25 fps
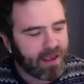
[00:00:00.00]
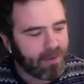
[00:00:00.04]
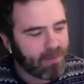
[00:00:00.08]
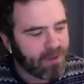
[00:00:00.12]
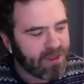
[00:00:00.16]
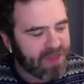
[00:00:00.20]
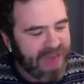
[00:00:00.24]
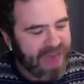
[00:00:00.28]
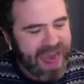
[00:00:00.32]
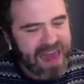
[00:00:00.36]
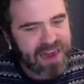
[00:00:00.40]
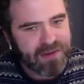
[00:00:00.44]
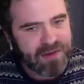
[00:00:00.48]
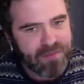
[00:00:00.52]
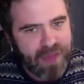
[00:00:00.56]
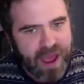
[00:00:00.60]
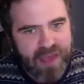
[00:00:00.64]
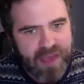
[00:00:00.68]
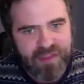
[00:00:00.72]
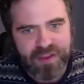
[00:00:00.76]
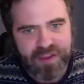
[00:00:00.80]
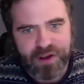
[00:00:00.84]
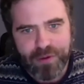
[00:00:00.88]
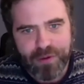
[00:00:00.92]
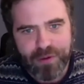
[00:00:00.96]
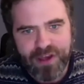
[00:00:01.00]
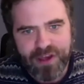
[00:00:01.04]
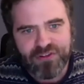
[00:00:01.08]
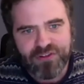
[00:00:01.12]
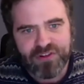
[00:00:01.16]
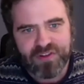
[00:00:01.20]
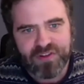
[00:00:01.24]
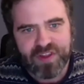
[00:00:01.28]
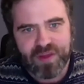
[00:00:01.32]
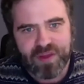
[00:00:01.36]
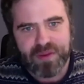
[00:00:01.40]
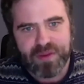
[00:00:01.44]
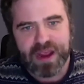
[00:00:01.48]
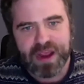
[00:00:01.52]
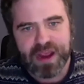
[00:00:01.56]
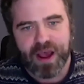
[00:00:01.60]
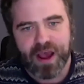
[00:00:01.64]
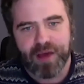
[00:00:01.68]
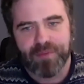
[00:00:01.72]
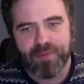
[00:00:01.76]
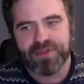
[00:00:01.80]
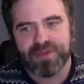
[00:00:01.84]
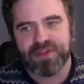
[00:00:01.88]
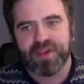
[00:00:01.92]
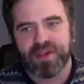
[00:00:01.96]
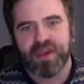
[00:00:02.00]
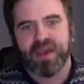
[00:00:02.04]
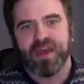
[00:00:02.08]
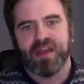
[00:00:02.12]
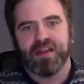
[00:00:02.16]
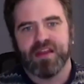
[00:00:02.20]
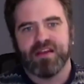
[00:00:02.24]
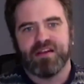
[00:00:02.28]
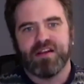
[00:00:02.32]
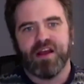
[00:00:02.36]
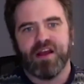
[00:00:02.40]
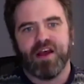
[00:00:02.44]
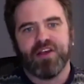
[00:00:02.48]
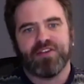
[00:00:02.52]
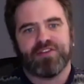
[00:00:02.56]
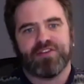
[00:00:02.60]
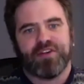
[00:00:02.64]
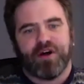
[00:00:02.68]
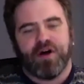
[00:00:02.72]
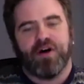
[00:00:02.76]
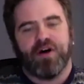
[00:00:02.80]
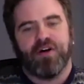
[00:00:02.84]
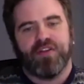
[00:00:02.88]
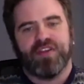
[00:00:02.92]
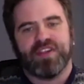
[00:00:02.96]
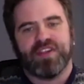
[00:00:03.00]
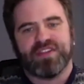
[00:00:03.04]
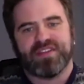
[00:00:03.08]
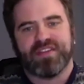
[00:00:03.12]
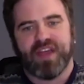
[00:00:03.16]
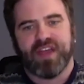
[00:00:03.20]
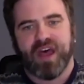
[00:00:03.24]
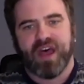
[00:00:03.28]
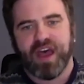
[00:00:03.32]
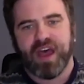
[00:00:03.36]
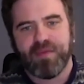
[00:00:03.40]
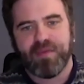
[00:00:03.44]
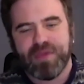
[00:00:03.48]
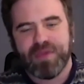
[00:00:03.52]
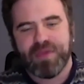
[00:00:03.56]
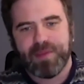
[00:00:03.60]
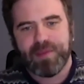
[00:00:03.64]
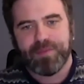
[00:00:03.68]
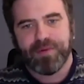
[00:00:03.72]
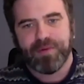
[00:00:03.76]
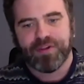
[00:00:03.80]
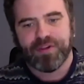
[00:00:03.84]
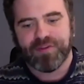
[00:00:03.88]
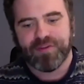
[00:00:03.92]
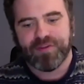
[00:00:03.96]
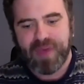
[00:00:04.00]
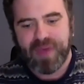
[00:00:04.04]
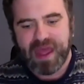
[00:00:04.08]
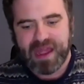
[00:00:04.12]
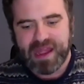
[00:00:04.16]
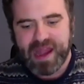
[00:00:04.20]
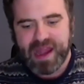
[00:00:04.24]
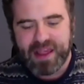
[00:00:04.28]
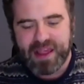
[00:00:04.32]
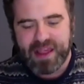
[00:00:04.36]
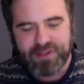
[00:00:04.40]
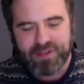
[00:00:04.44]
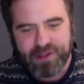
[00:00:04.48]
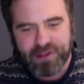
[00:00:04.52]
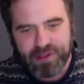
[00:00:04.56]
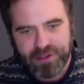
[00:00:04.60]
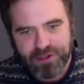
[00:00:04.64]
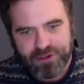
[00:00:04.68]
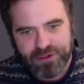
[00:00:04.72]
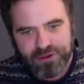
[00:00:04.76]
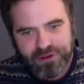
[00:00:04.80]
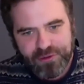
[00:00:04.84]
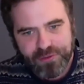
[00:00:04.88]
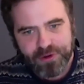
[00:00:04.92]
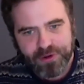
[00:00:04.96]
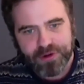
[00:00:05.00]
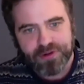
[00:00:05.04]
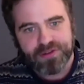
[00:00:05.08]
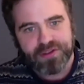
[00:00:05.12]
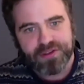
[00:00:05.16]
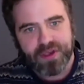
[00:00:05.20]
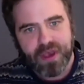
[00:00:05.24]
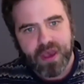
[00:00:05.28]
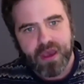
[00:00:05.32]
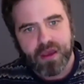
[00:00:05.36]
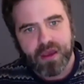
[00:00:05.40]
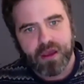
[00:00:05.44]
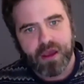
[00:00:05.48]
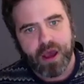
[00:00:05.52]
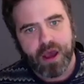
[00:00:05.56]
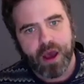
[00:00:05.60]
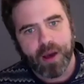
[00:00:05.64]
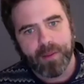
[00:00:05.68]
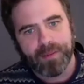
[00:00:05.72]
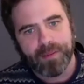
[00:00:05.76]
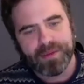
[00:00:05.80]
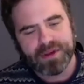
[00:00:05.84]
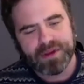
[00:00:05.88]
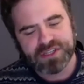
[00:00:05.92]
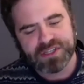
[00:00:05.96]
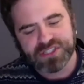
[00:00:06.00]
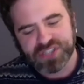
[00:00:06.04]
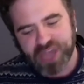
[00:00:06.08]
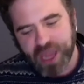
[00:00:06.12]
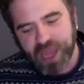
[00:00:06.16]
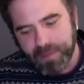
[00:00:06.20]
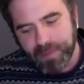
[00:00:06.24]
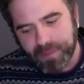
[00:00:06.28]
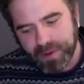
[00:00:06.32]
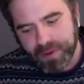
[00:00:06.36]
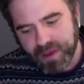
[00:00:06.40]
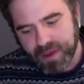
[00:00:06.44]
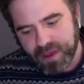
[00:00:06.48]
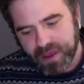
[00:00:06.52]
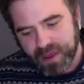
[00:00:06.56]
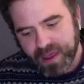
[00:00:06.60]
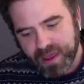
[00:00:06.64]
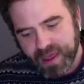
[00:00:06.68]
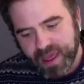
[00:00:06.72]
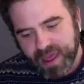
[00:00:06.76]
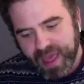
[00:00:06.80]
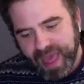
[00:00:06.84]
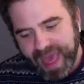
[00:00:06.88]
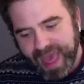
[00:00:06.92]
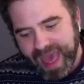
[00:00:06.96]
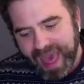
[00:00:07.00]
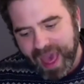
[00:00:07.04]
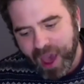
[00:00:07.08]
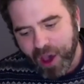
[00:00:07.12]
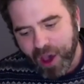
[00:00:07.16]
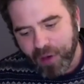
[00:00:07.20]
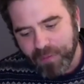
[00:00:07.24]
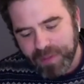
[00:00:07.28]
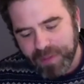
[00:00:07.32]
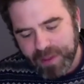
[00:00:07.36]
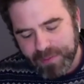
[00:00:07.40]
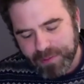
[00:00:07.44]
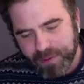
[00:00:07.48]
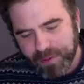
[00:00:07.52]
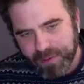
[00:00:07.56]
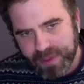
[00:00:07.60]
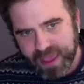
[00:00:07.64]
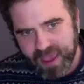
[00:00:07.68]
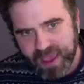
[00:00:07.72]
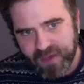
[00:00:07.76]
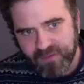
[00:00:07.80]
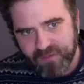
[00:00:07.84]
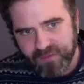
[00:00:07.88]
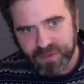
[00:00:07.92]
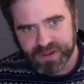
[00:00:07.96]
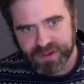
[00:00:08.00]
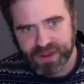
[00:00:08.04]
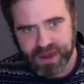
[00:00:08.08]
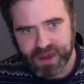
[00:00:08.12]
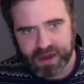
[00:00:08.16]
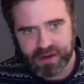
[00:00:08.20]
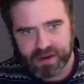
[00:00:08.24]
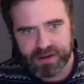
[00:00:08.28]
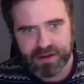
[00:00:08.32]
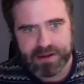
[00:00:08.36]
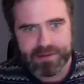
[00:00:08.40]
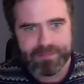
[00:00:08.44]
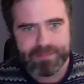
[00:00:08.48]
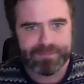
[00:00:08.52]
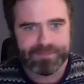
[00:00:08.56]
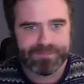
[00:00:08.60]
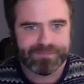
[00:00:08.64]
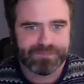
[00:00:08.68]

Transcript: With that in mind, the question then becomes, does all this time people spend as consumers come to shape how people behave politically?